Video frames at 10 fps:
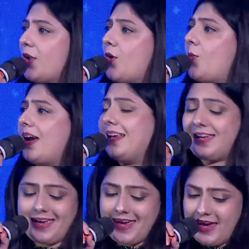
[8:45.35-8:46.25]
While
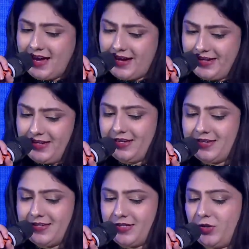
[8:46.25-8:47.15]
AI
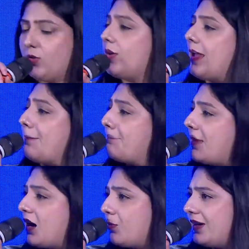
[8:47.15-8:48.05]
is,
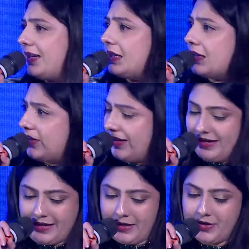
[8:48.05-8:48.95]
empowering
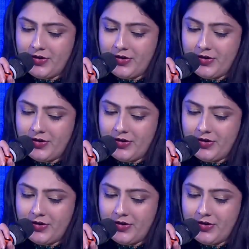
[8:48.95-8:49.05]
learning,